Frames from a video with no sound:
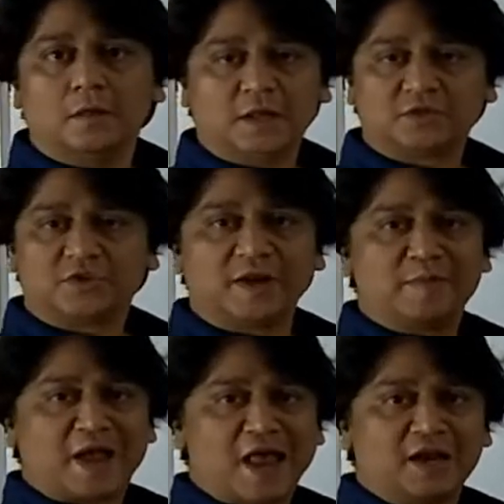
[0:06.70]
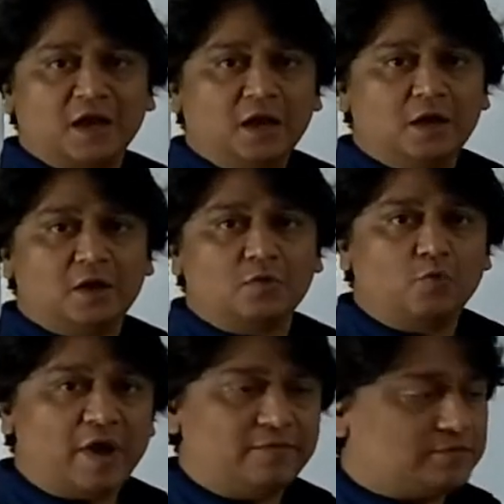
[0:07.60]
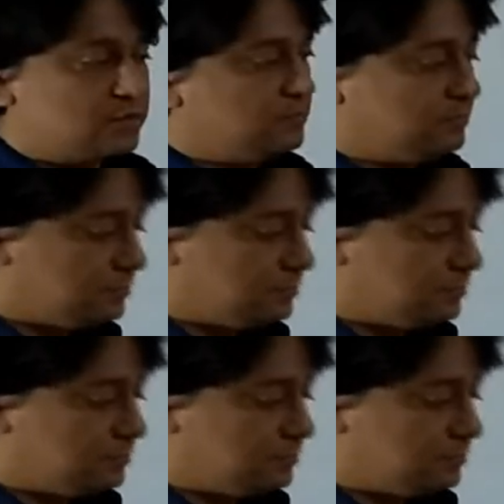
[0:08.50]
let's see mechanical waves.